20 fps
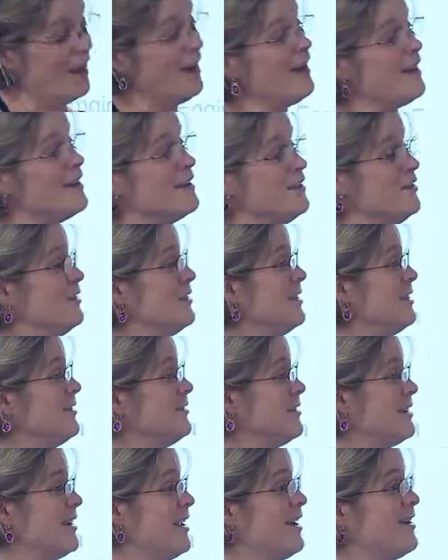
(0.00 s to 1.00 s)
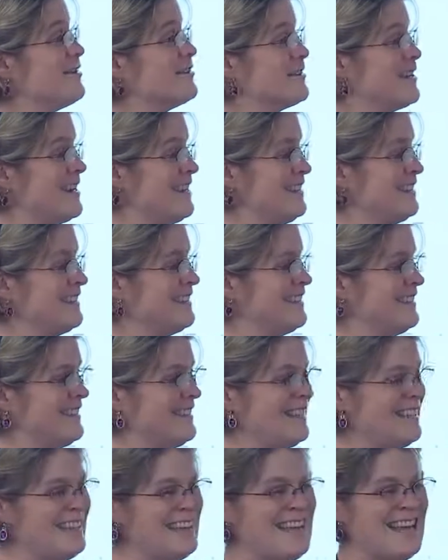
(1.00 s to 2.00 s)
Yeah, you didn't even know,
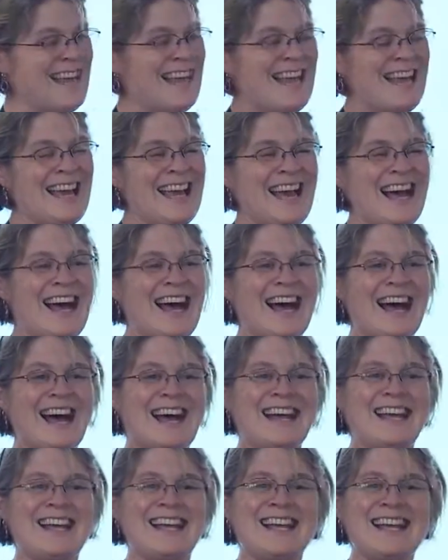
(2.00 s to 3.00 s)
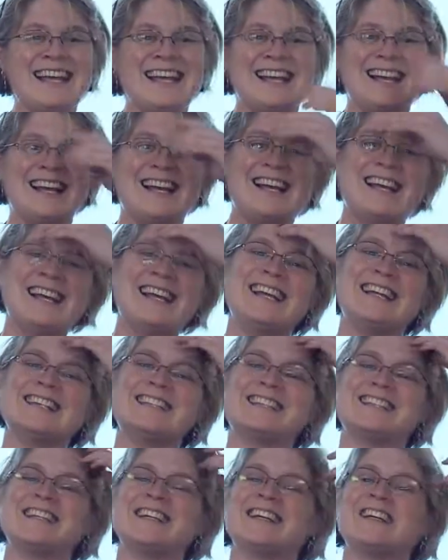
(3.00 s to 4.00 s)
right? He
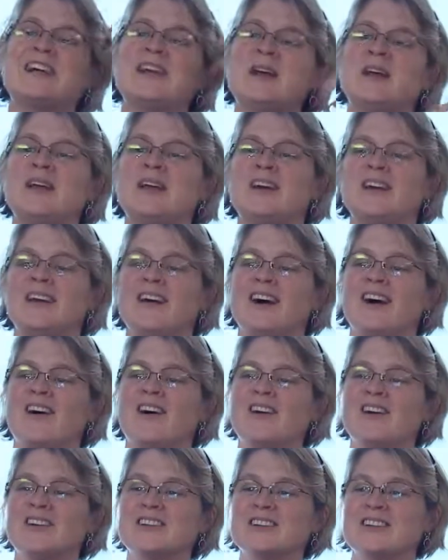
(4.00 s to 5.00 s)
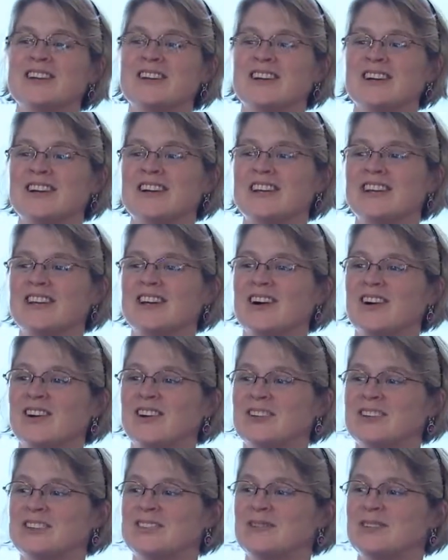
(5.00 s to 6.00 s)
is the currently
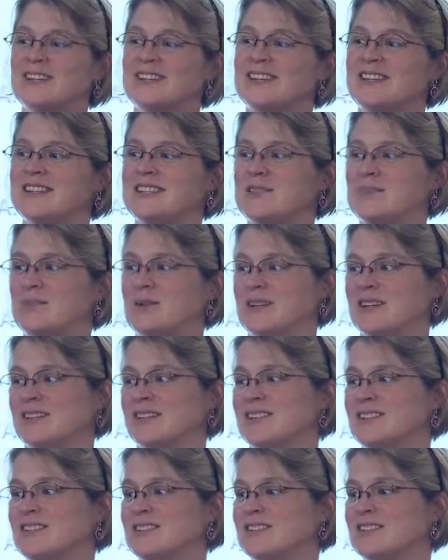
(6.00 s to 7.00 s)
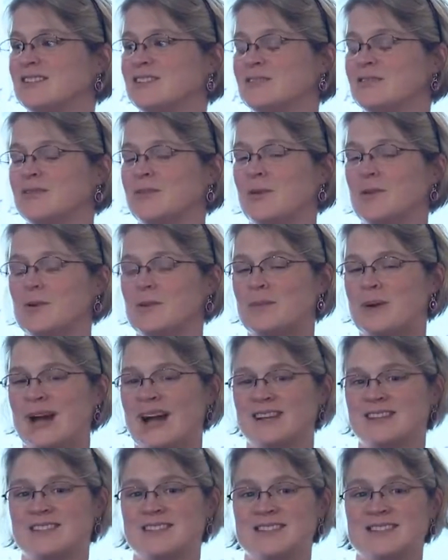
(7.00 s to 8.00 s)
holds with his peers 4
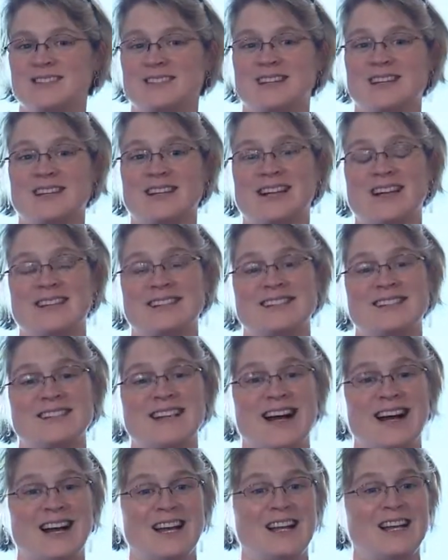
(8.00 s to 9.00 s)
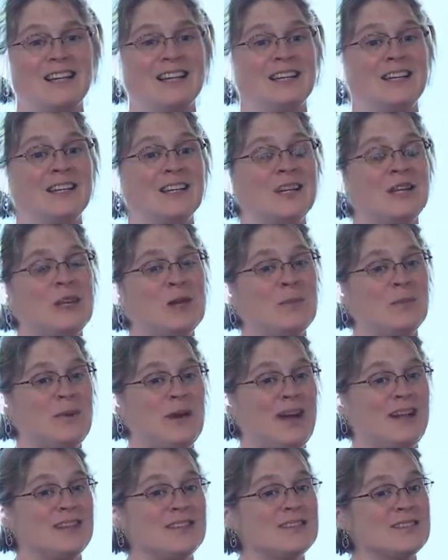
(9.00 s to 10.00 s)
patents and has 9
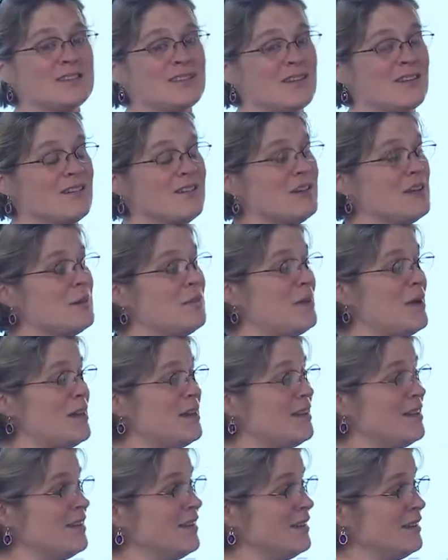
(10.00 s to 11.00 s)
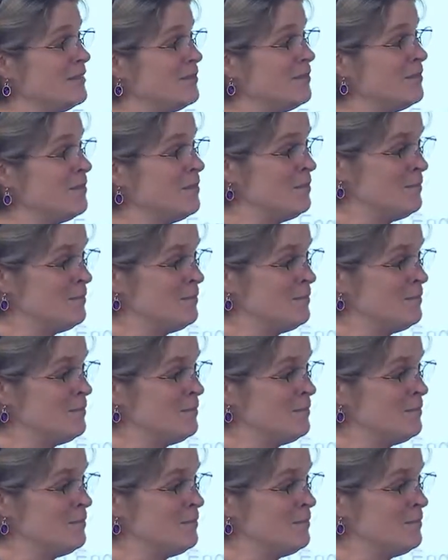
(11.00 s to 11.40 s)
patents currently pending.